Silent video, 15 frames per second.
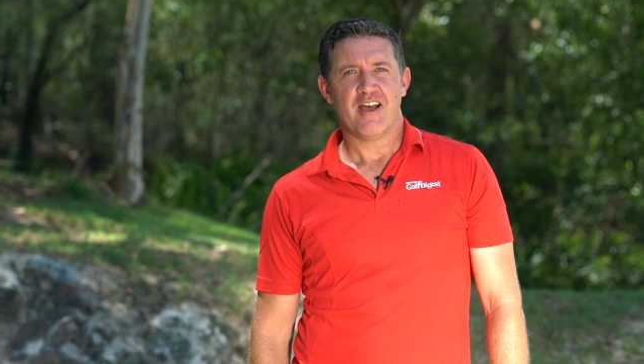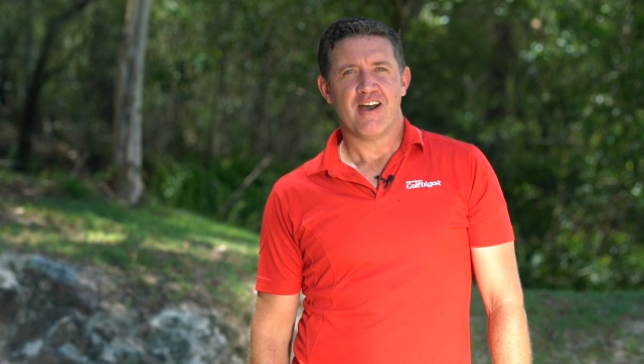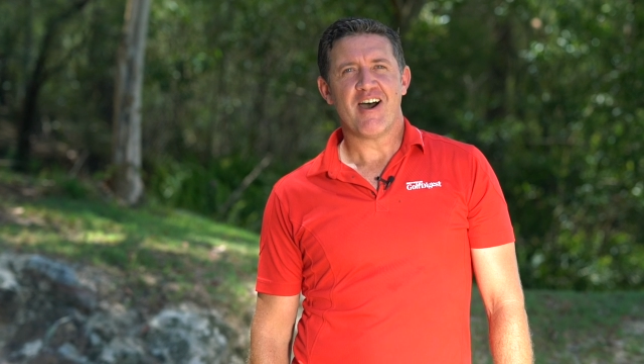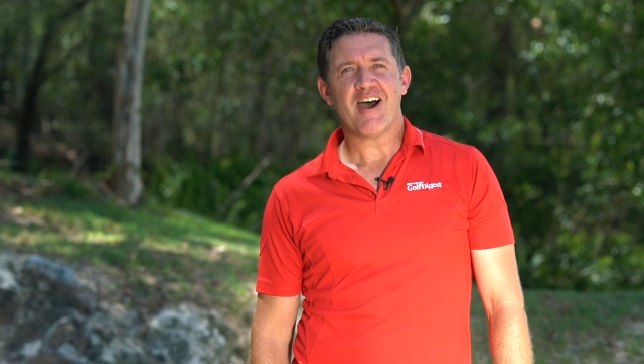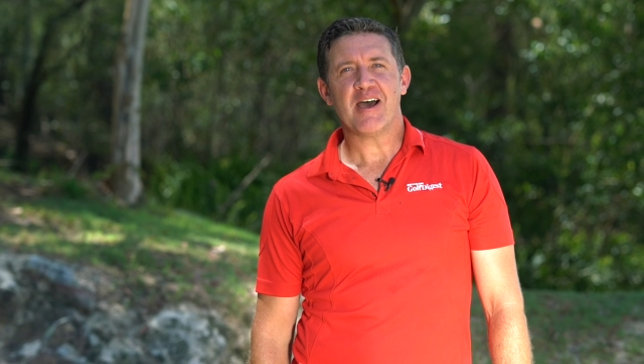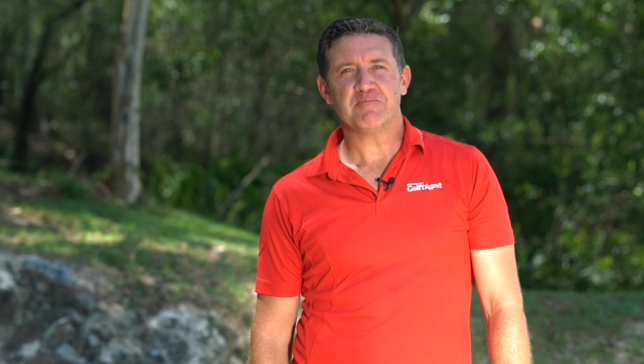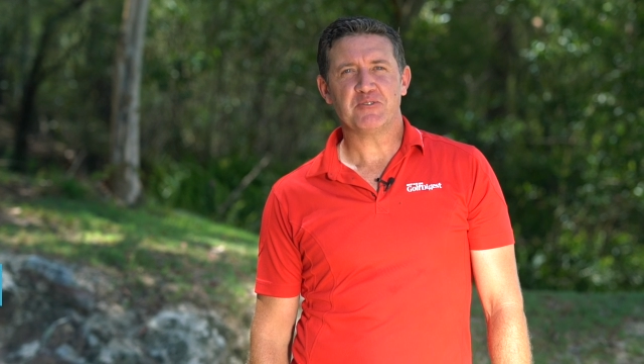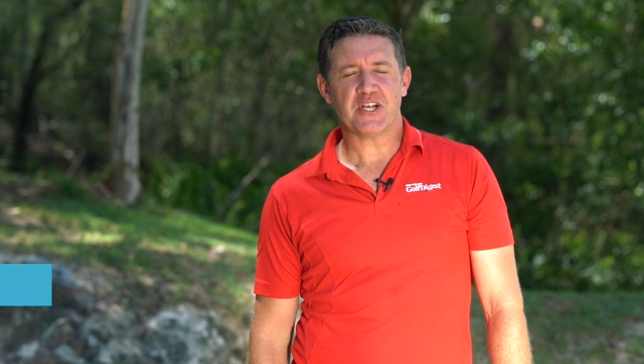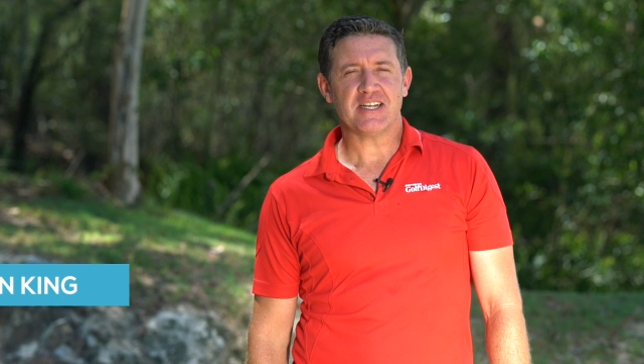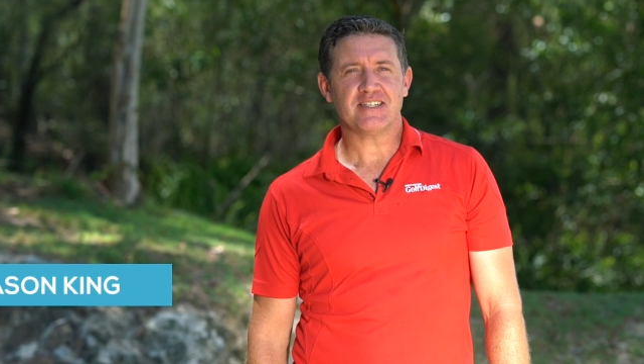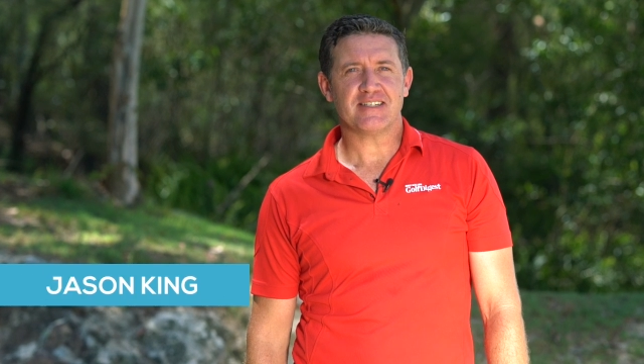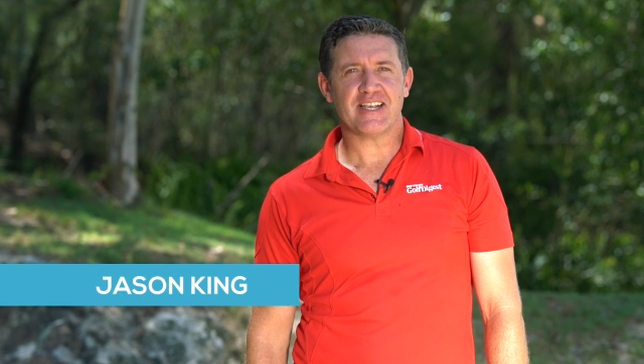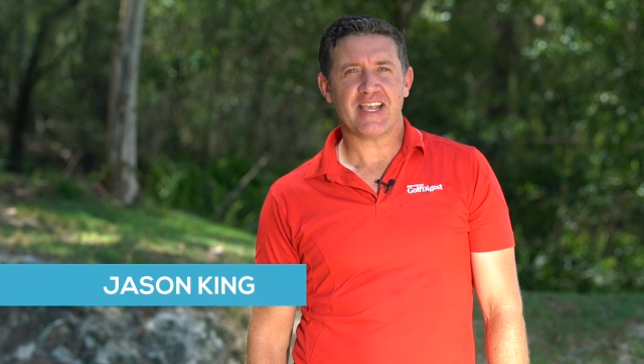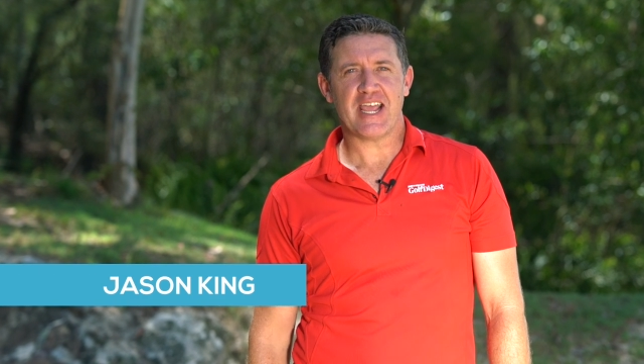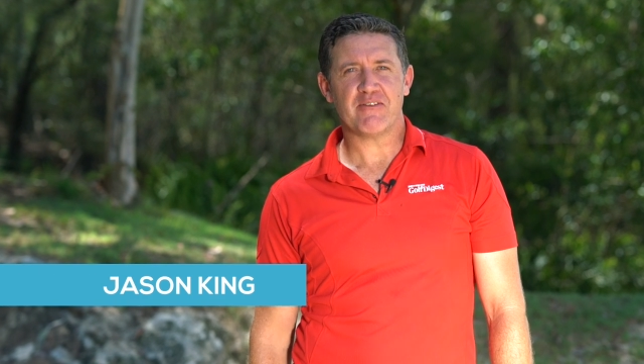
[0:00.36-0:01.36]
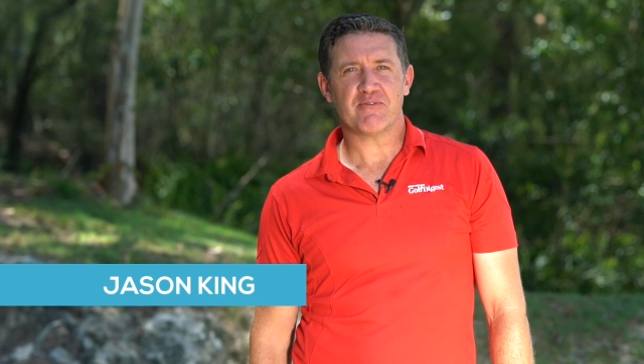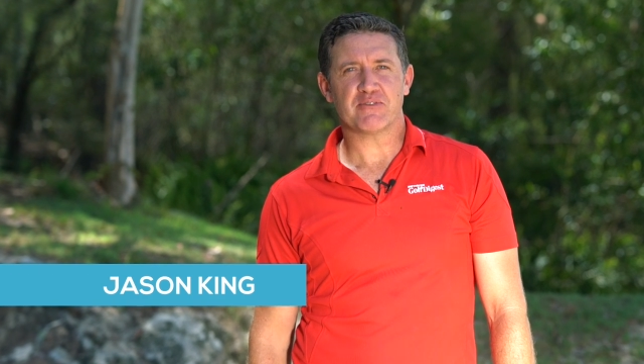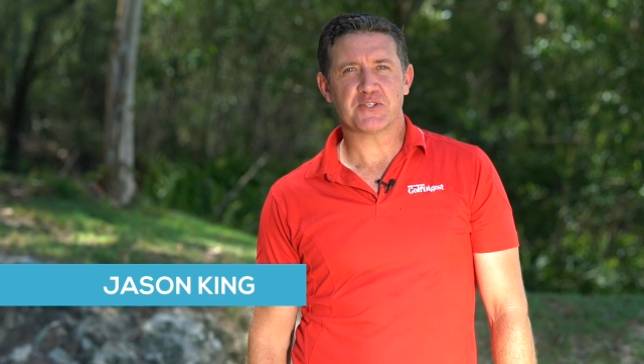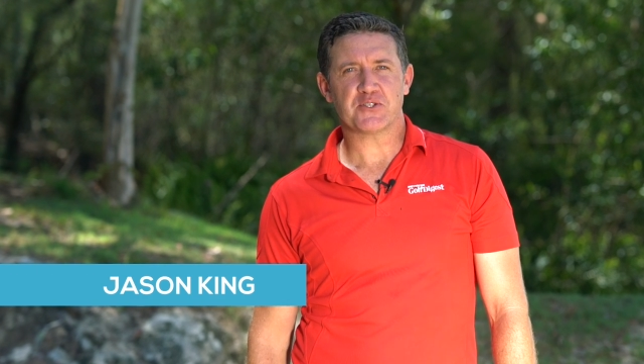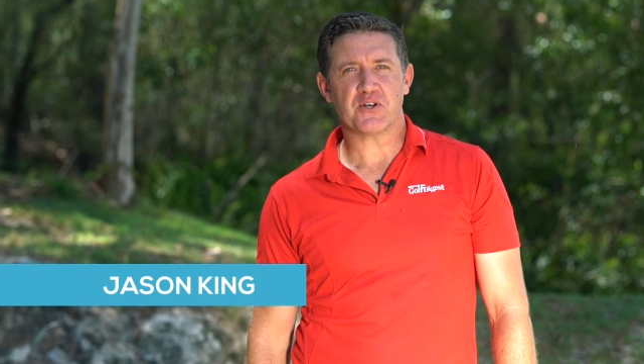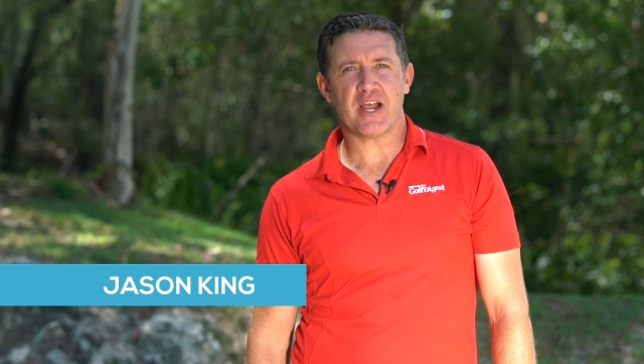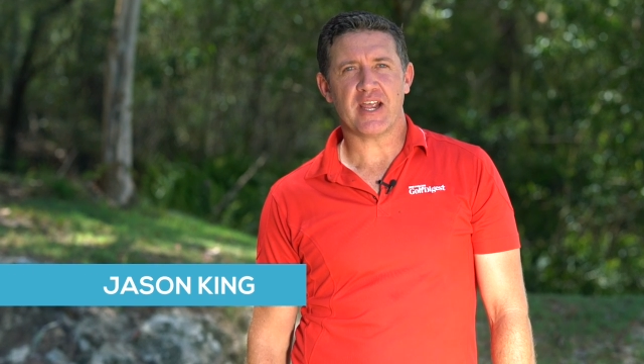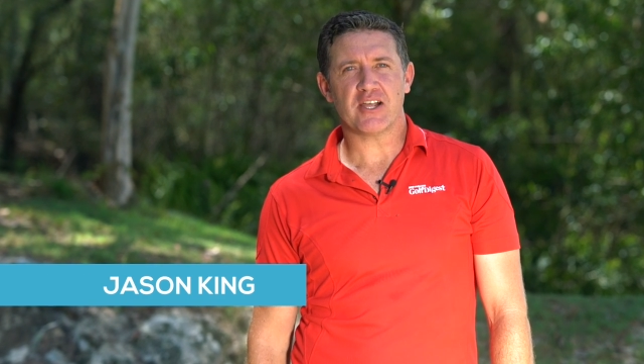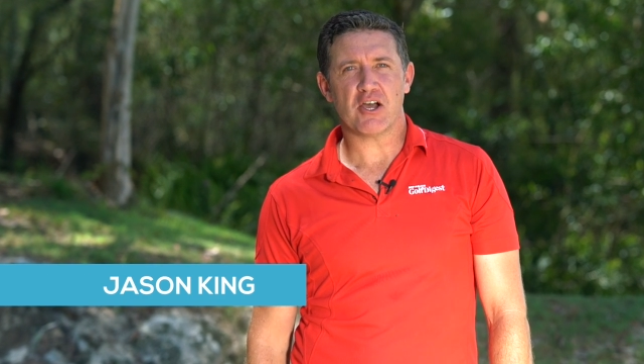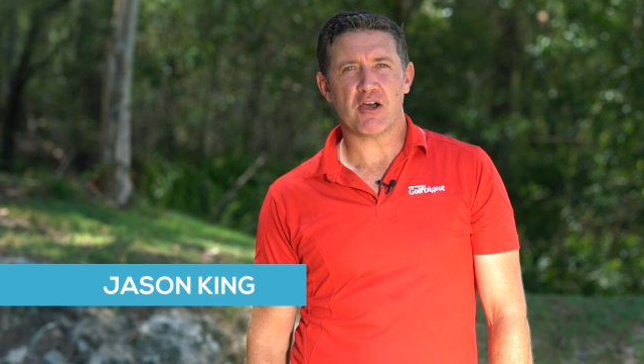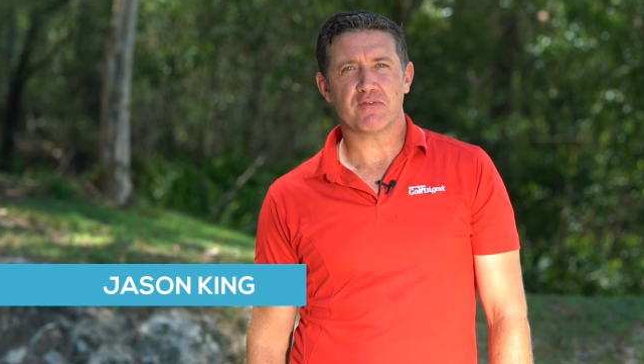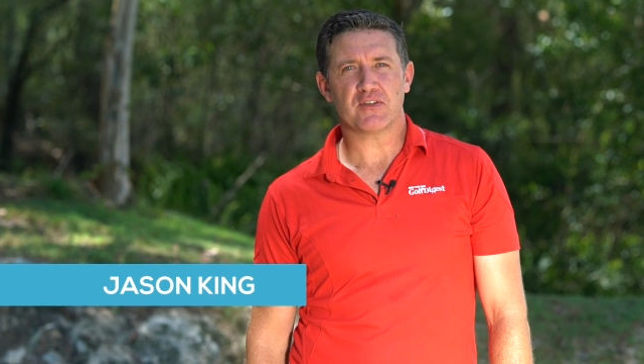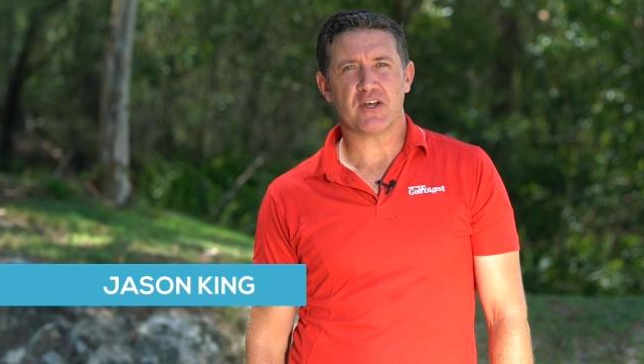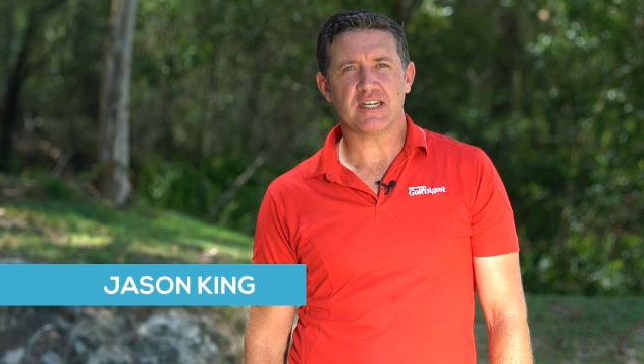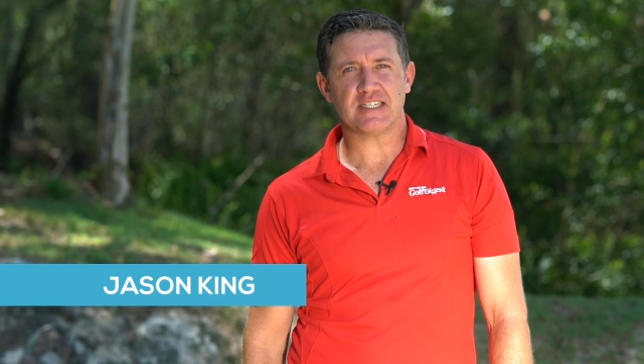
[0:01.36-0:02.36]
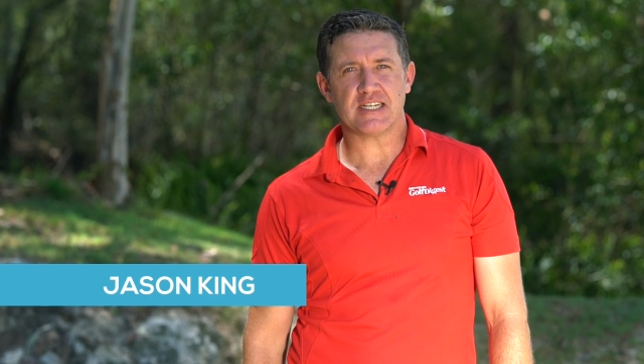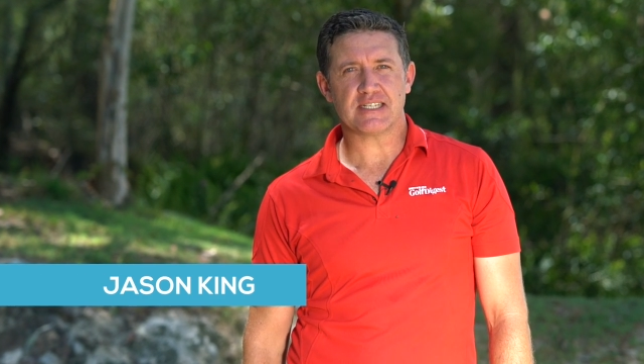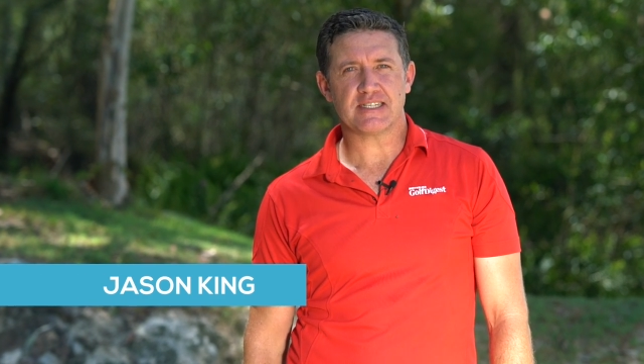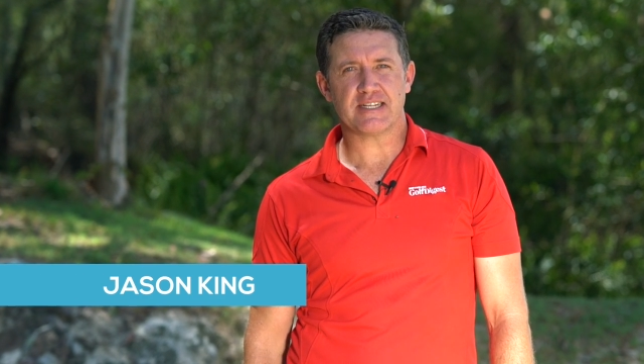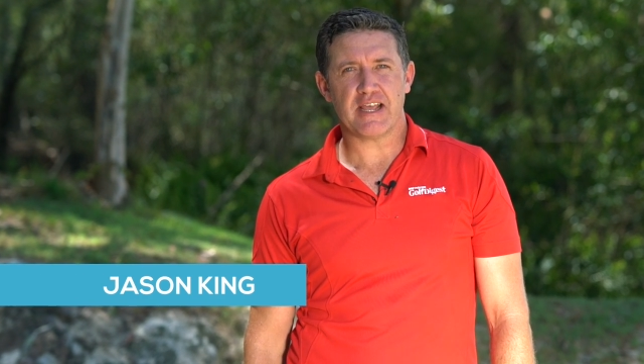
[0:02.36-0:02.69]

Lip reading: Hi, I'm Jason King for Australian Golf Digest